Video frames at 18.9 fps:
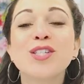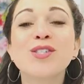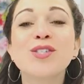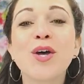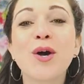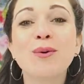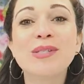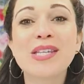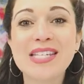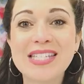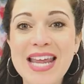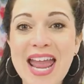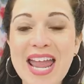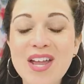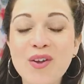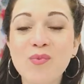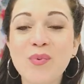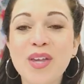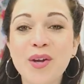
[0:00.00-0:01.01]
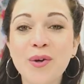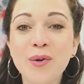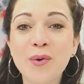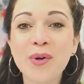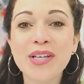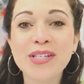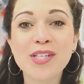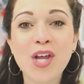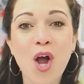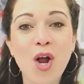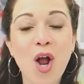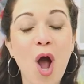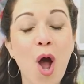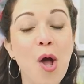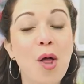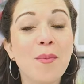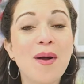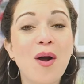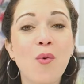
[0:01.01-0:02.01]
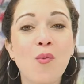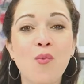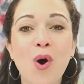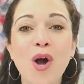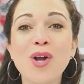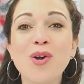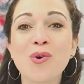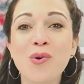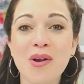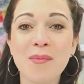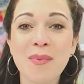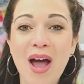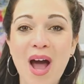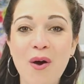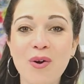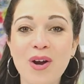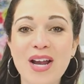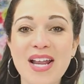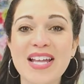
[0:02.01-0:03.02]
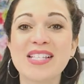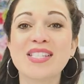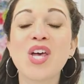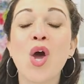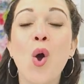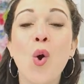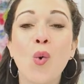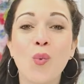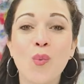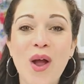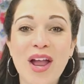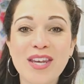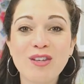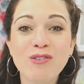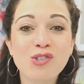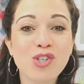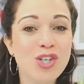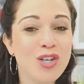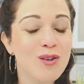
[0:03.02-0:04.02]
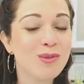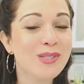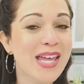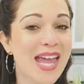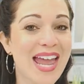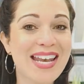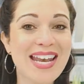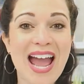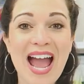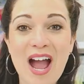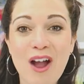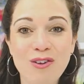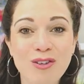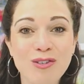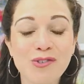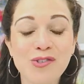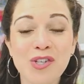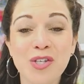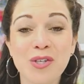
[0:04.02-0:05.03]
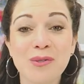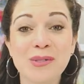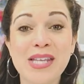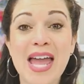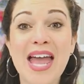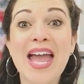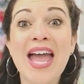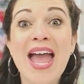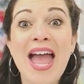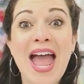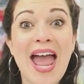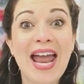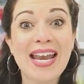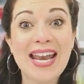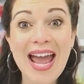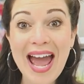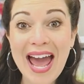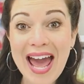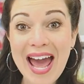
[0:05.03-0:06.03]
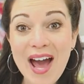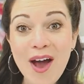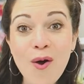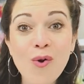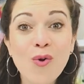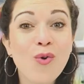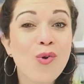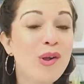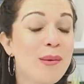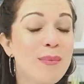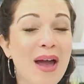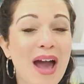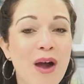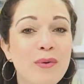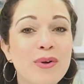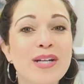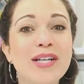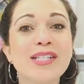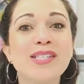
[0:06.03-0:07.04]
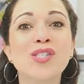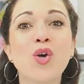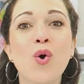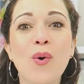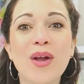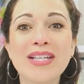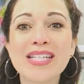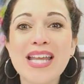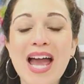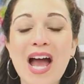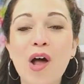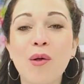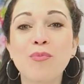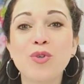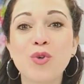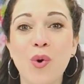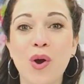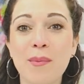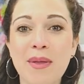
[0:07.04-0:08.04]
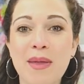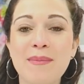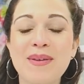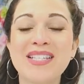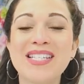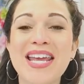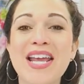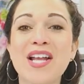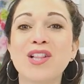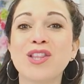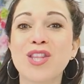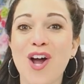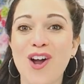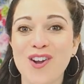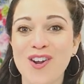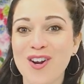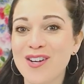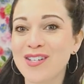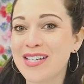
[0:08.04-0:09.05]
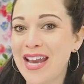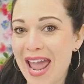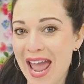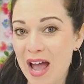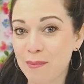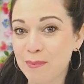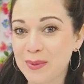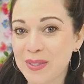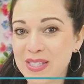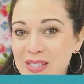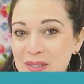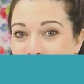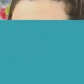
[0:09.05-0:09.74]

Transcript: So today we are going to talk all about what crib hour is, when you should use it, and how you should use it, and how crib hour is going to help your baby take longer naps.